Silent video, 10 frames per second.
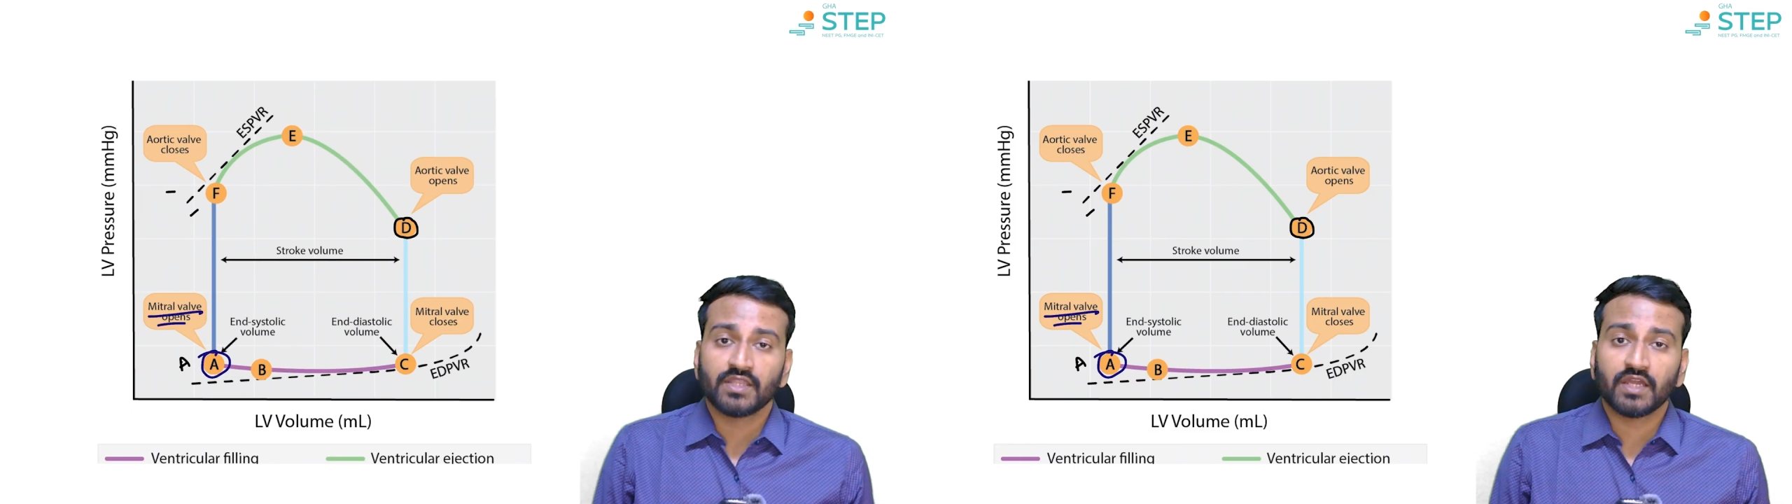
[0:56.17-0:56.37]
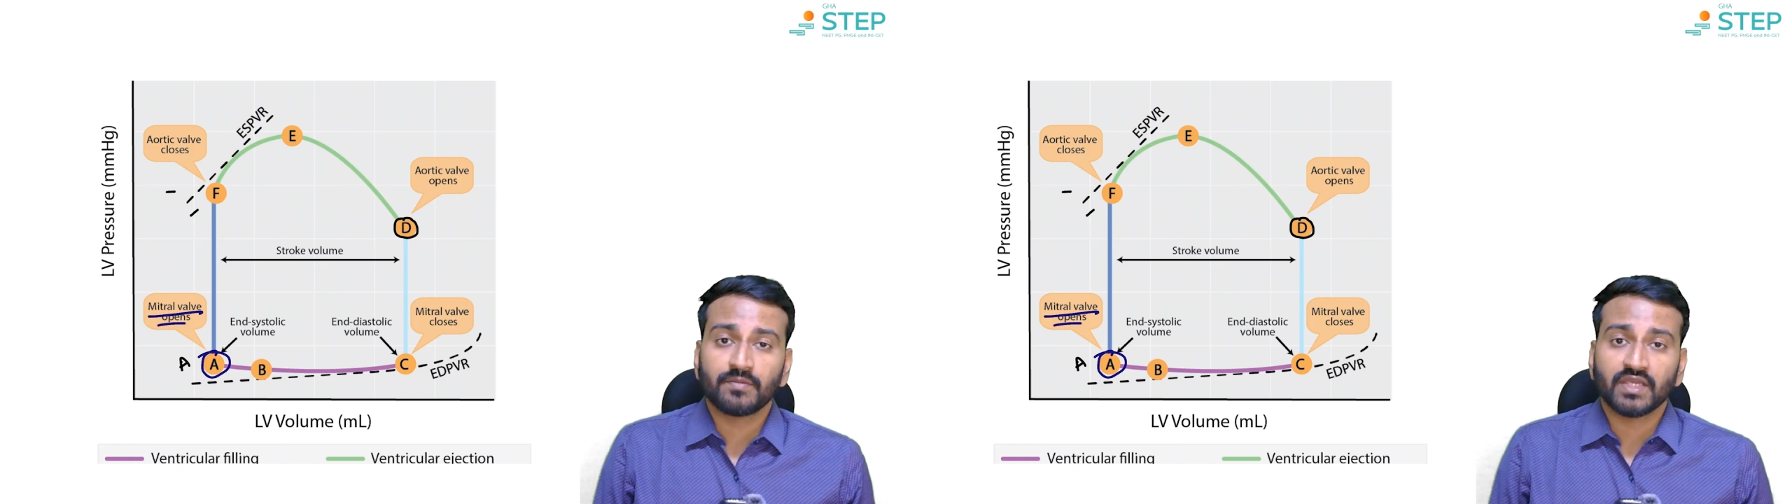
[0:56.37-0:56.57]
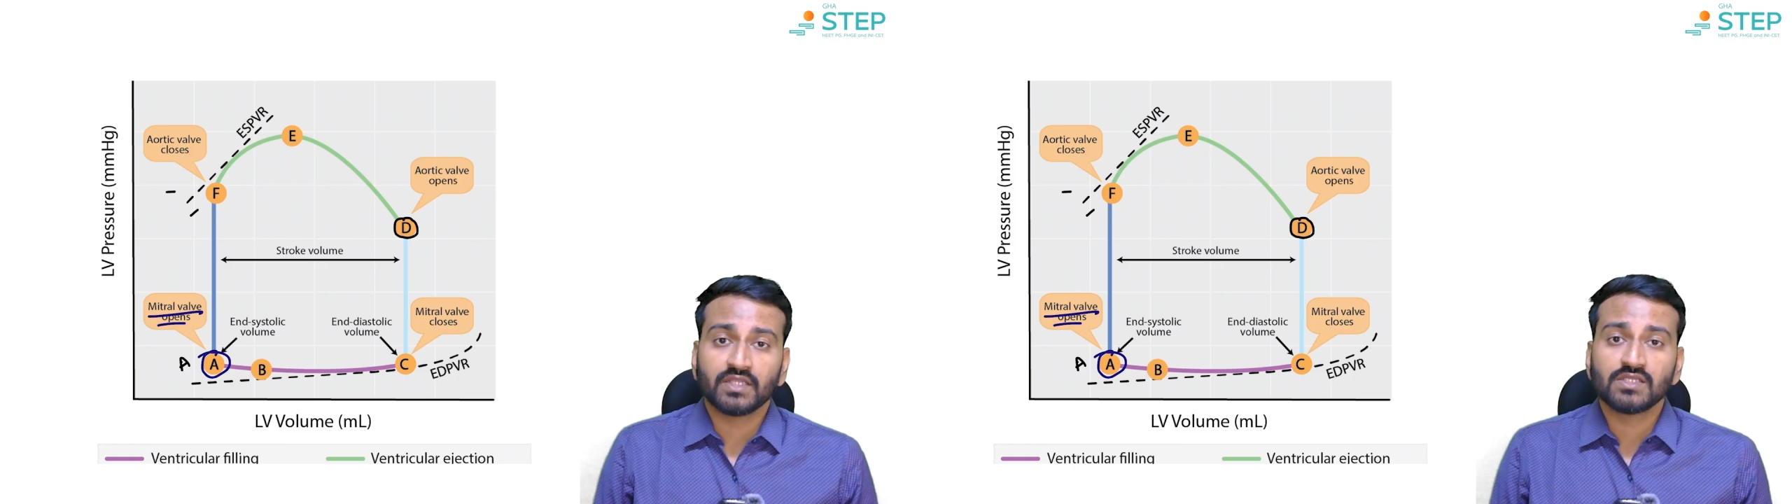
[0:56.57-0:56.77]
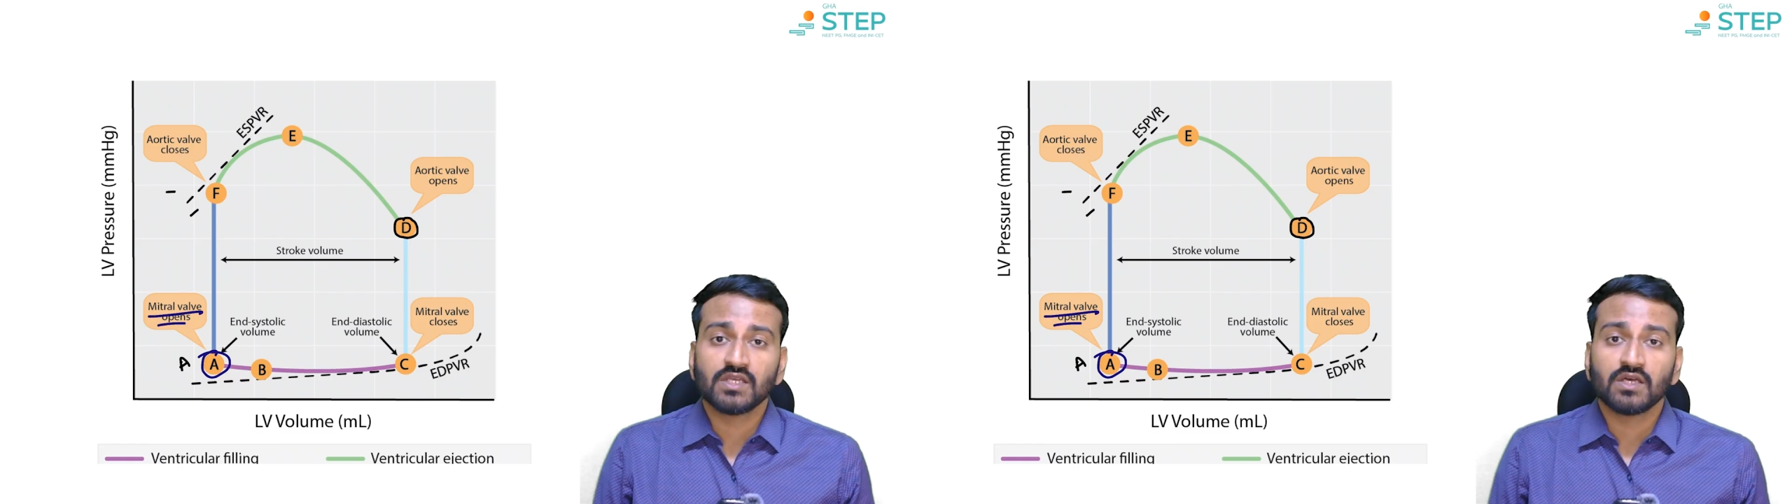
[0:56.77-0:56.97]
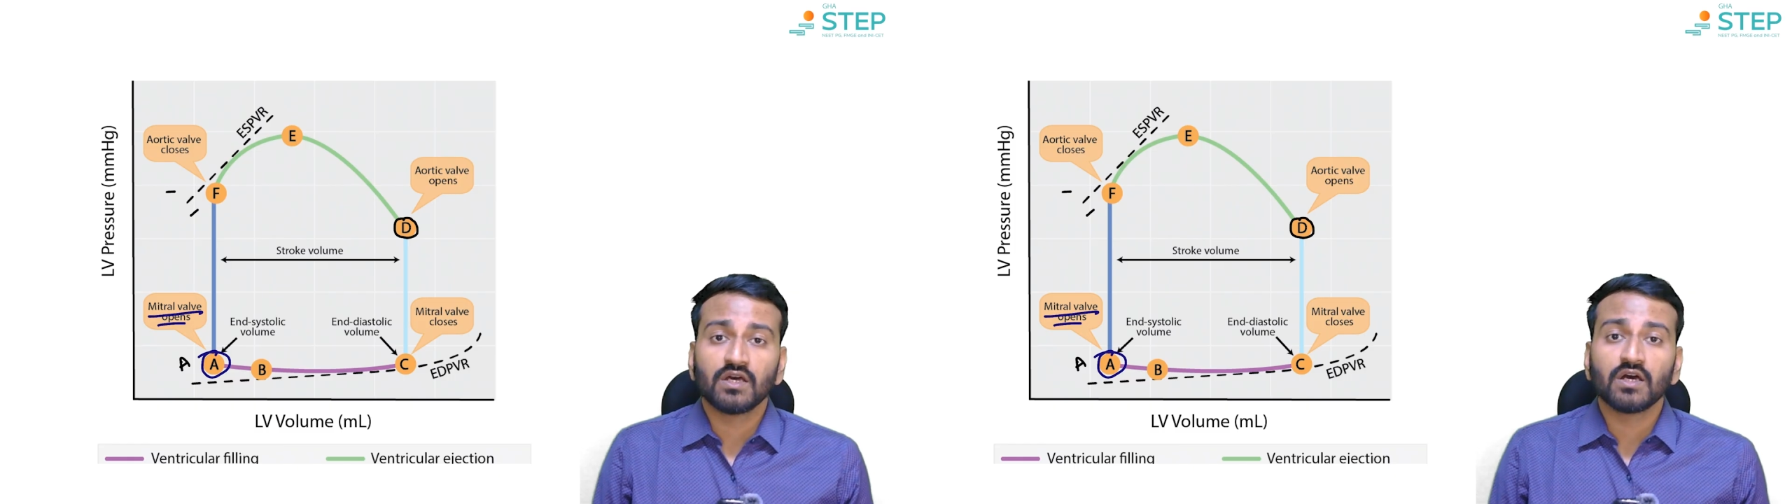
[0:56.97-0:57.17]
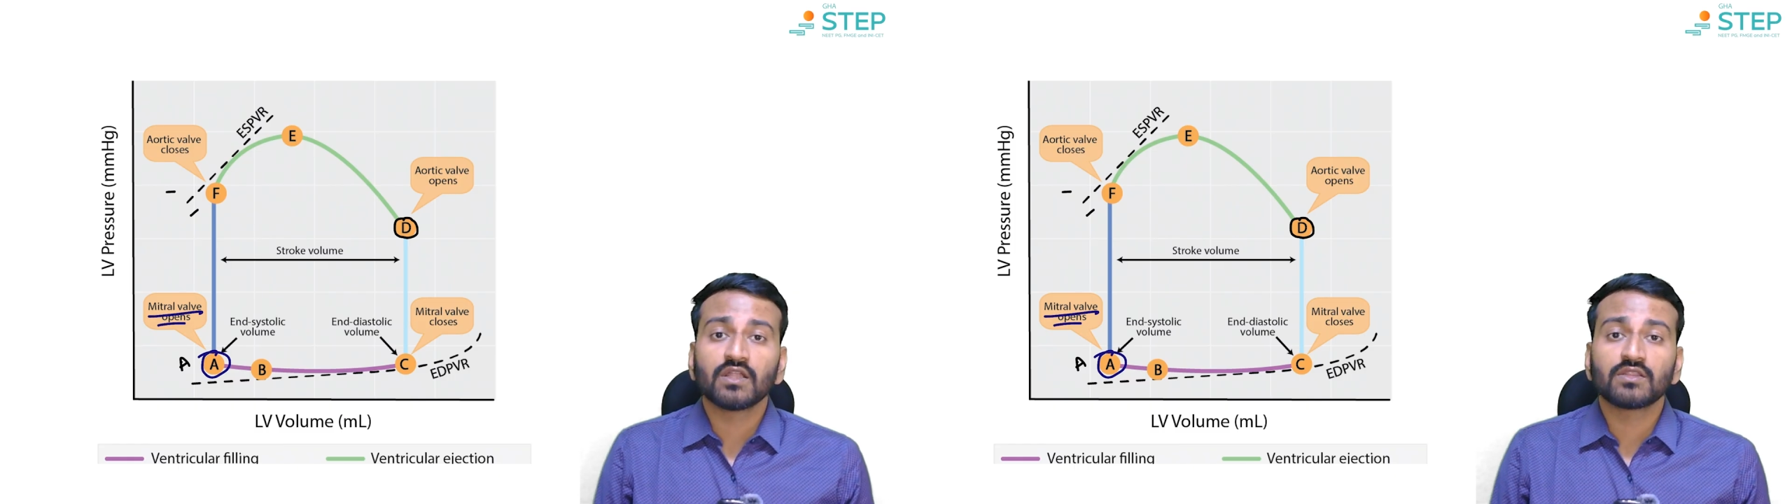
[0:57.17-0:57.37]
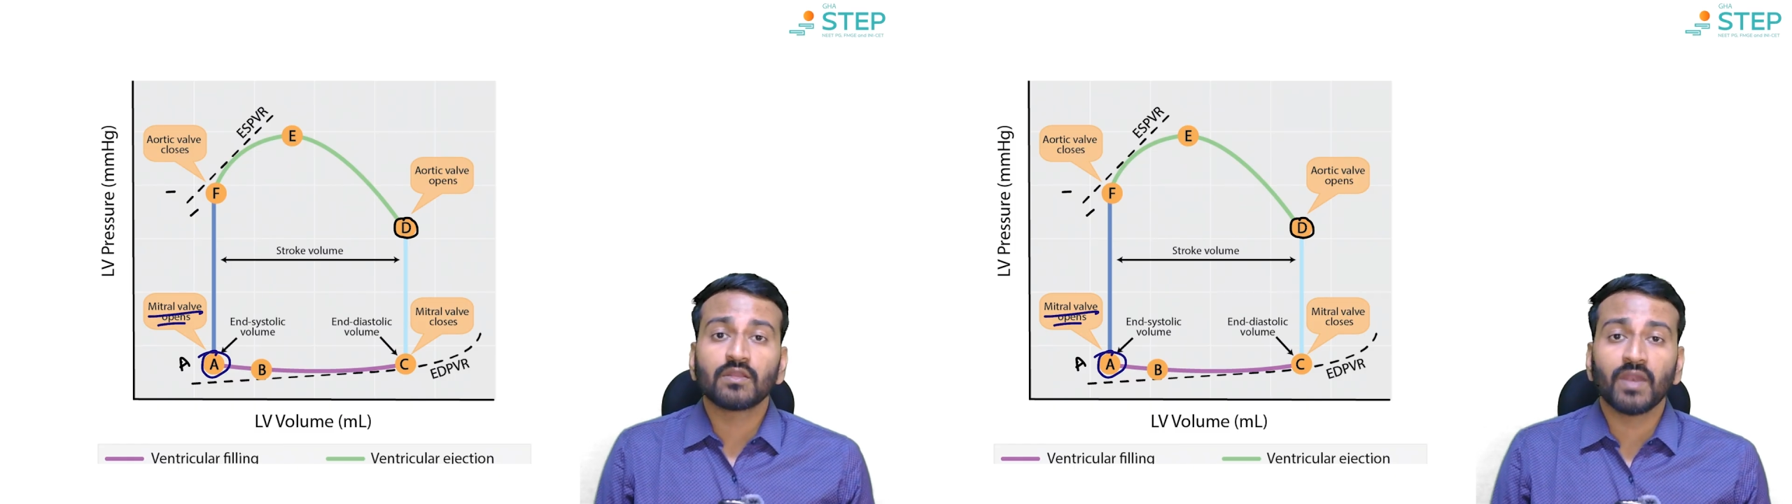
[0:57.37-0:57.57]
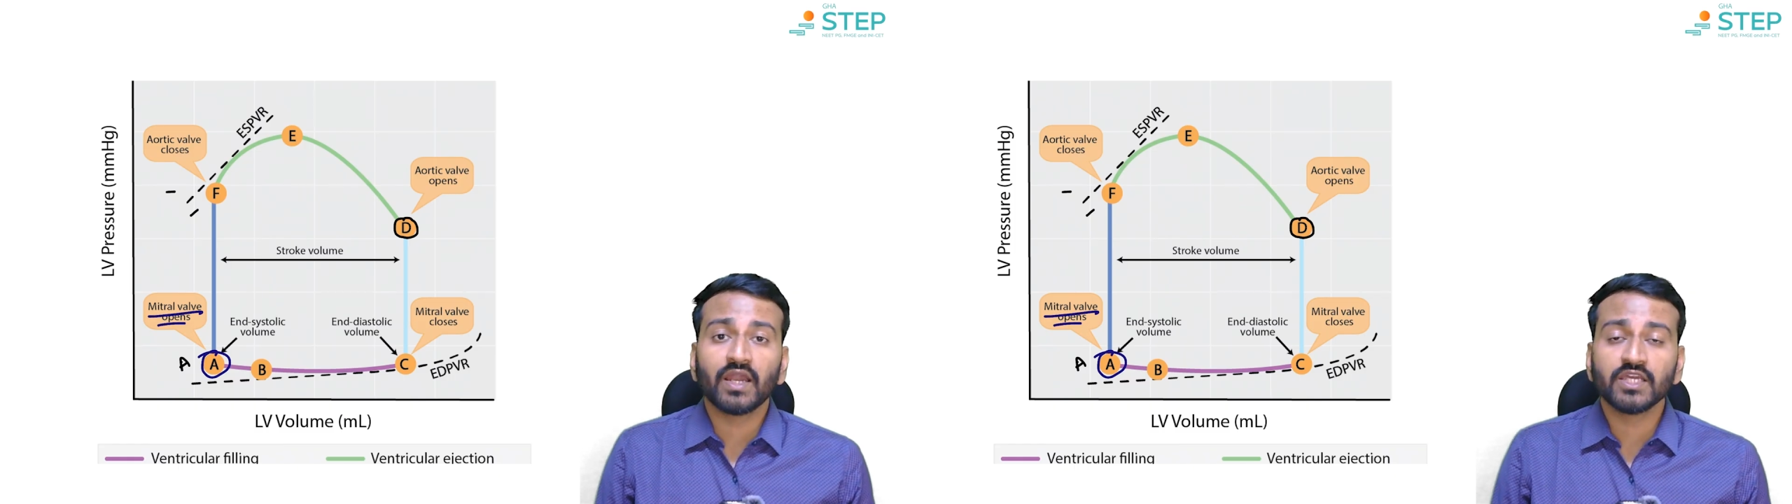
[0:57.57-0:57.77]
That means
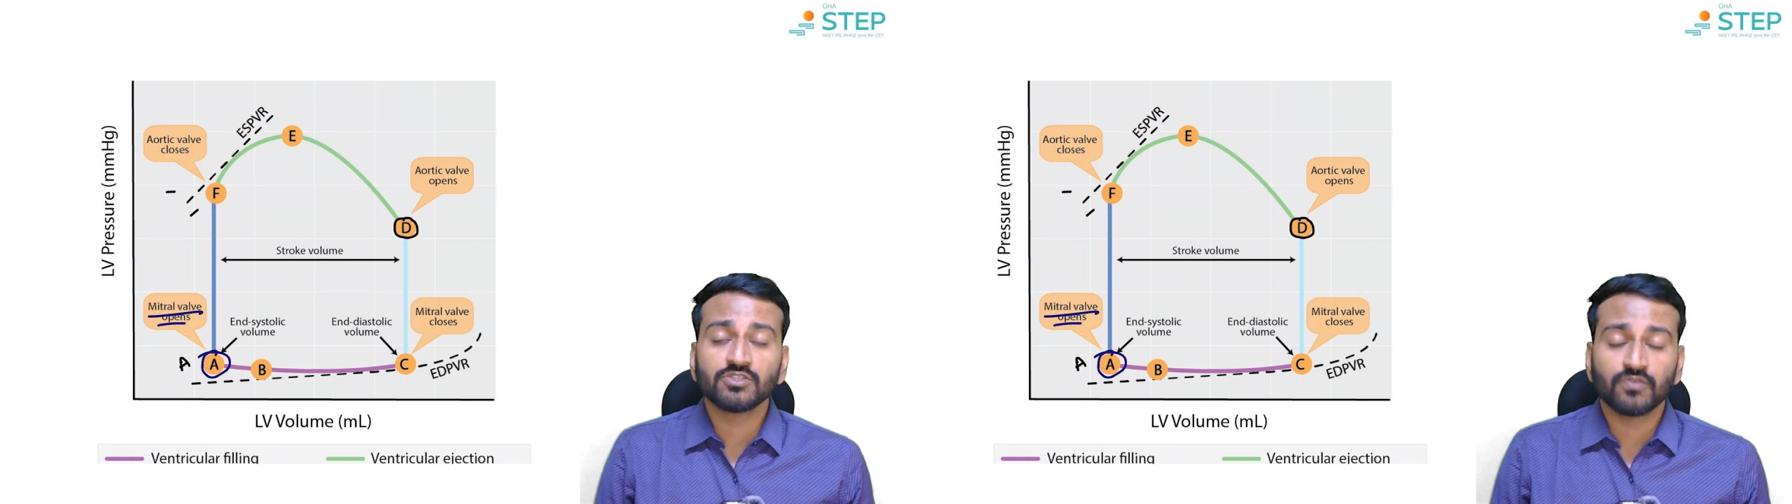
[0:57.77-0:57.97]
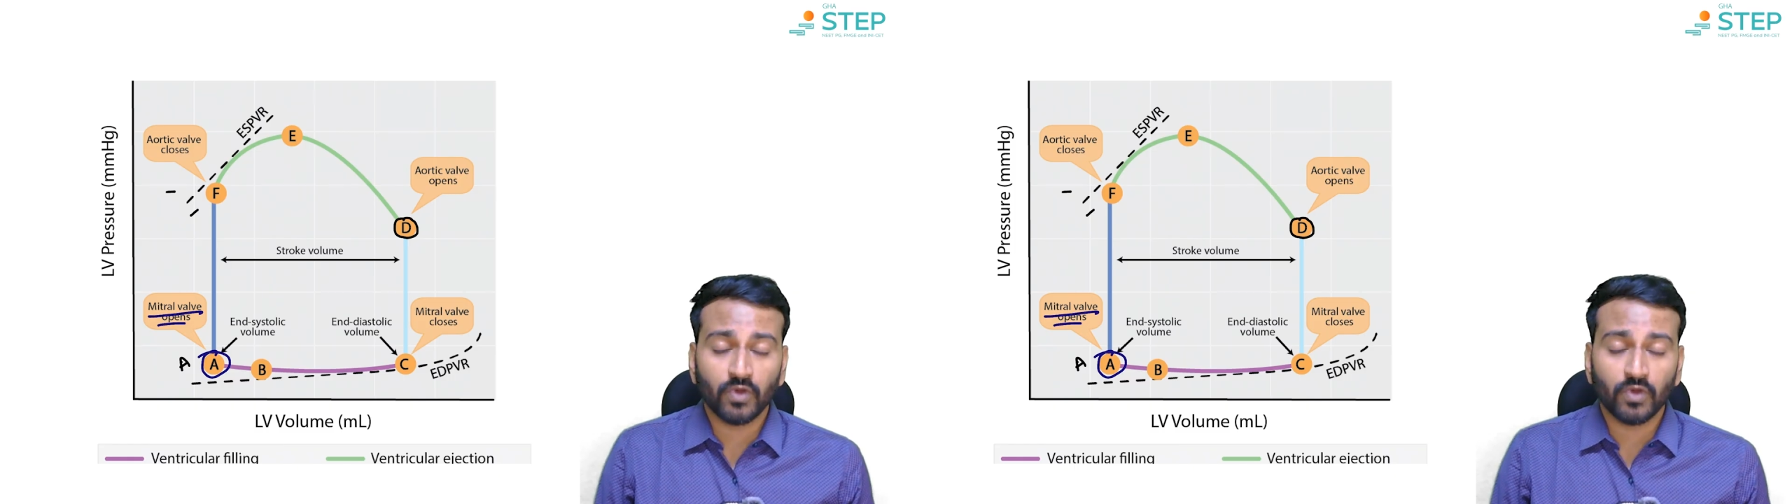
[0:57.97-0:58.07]
the blood is